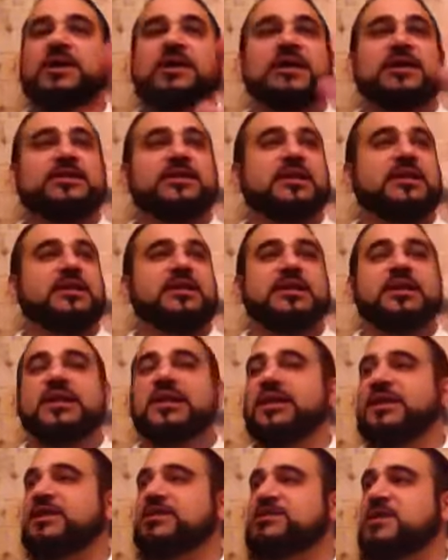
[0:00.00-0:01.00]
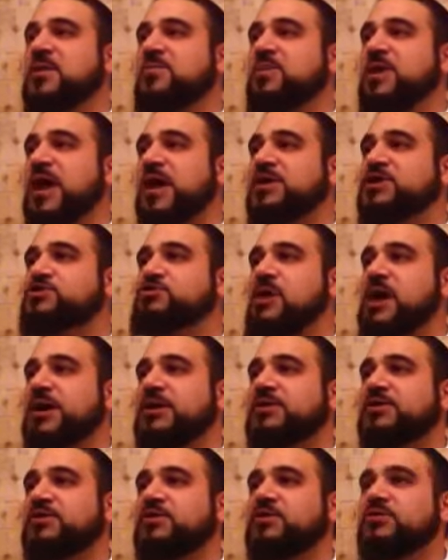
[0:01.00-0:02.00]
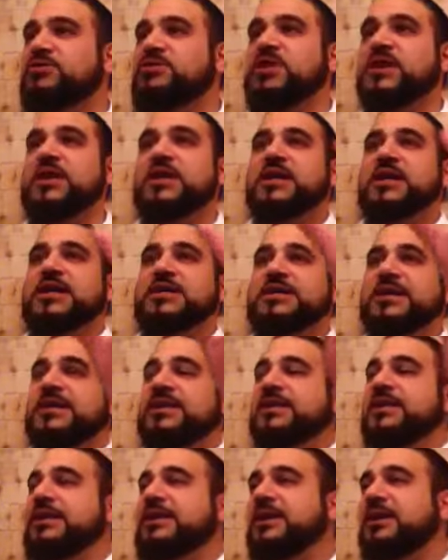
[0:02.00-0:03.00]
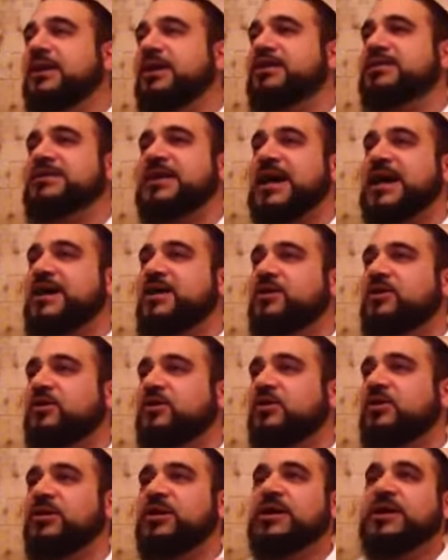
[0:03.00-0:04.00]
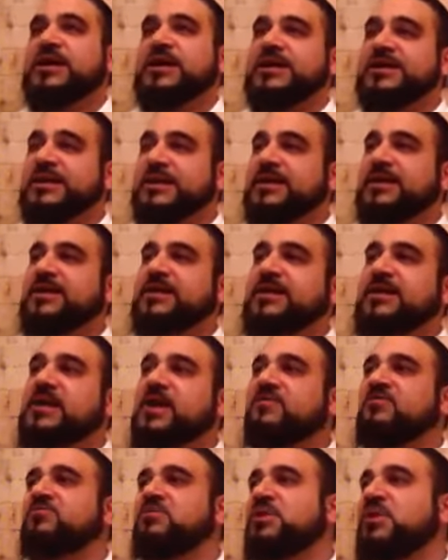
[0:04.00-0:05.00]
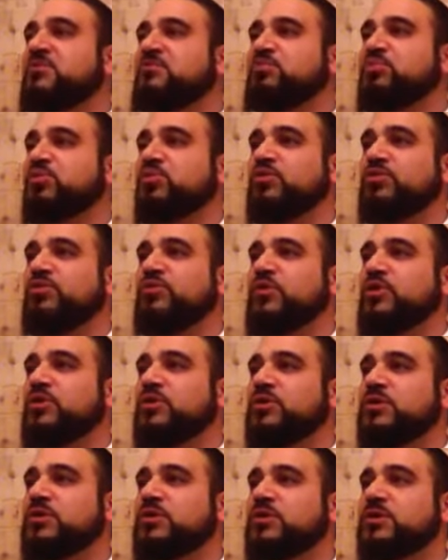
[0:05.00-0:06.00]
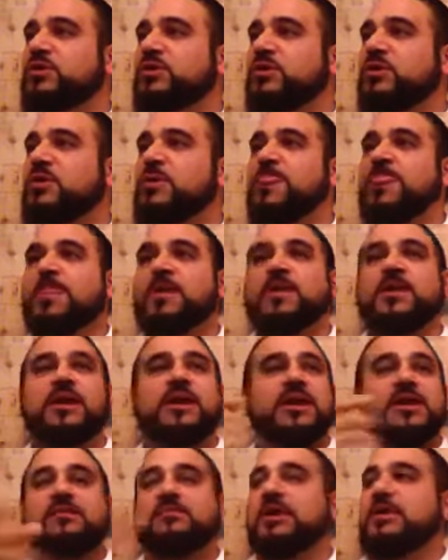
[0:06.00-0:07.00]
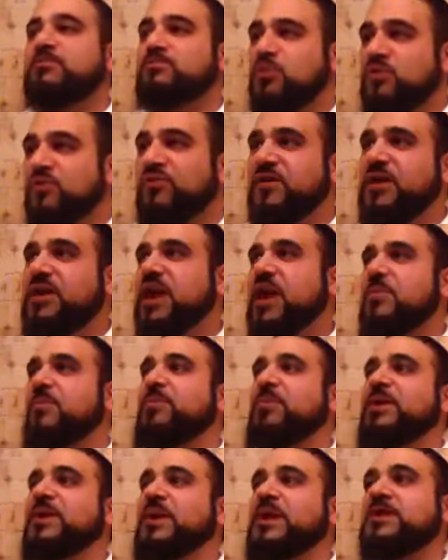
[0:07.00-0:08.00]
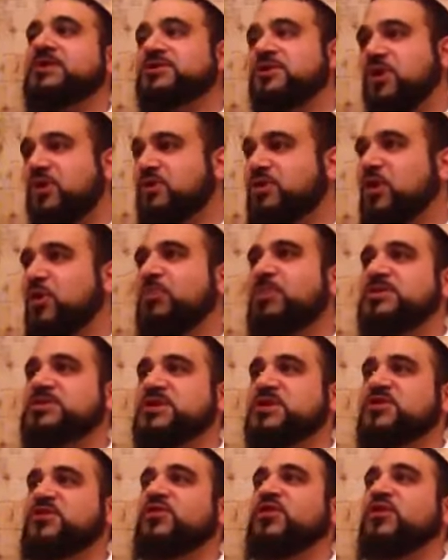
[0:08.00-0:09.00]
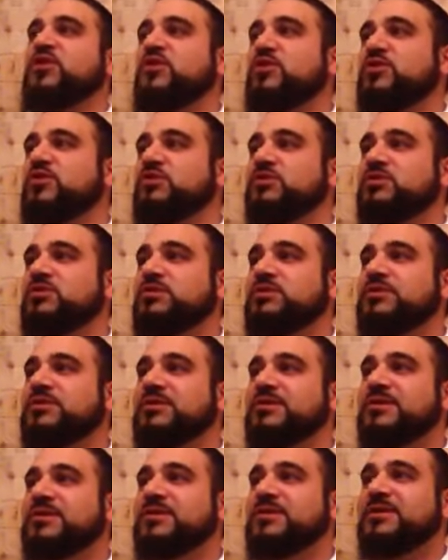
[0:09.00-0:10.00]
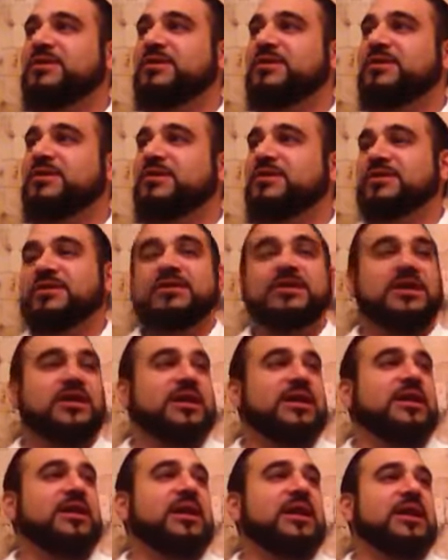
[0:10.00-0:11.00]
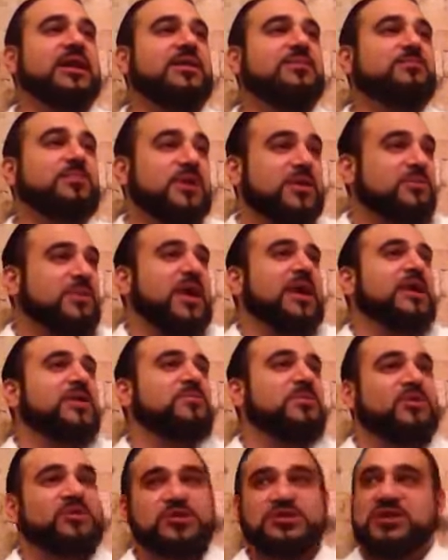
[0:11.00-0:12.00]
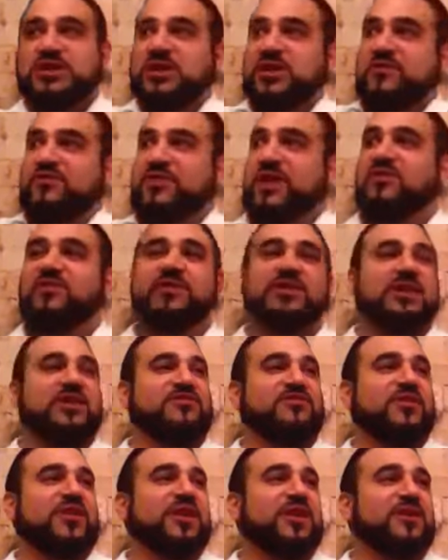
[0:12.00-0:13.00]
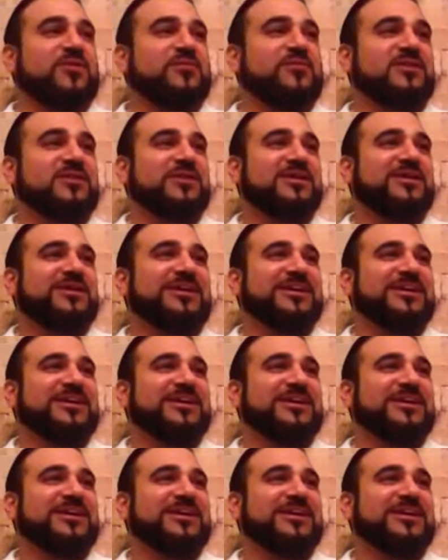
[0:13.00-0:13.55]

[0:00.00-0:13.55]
He didn't need subcontractors. He didn't need a title. He didn't need government approval. He didn't need moving company, so no business for you. He didn't need big bodybuilders to lift everything for him.